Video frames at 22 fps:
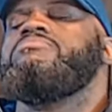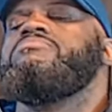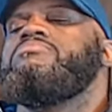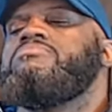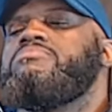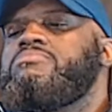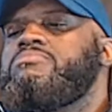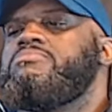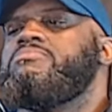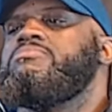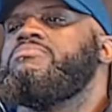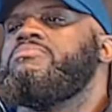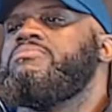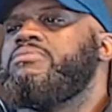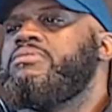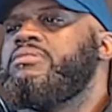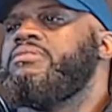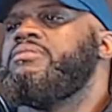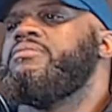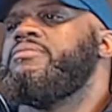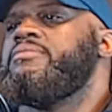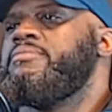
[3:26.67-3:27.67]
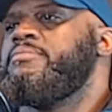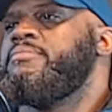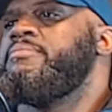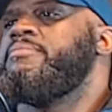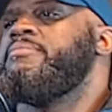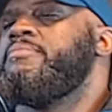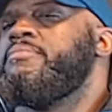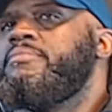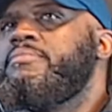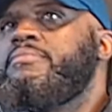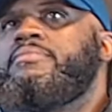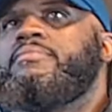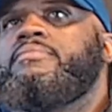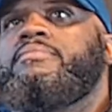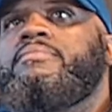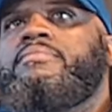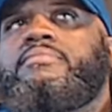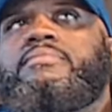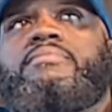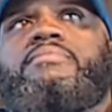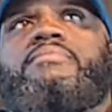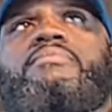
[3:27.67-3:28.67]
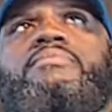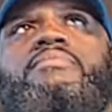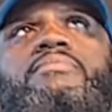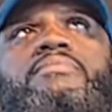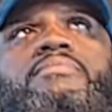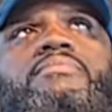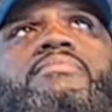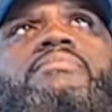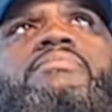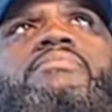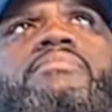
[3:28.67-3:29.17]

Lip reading: So most times when you're getting a mixed drink, you're getting a